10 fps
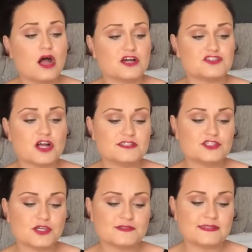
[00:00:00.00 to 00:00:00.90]
I
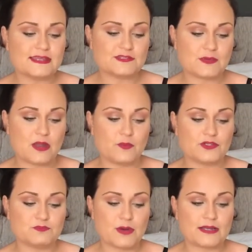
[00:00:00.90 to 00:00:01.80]
started using this when I
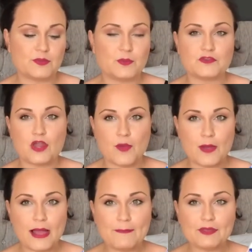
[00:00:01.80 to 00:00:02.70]
was pregnant with
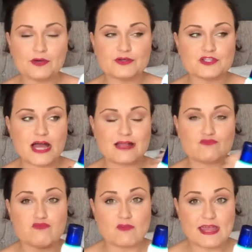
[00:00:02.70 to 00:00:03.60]
Noah because I had
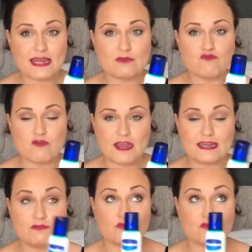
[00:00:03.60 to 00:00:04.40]
really, really,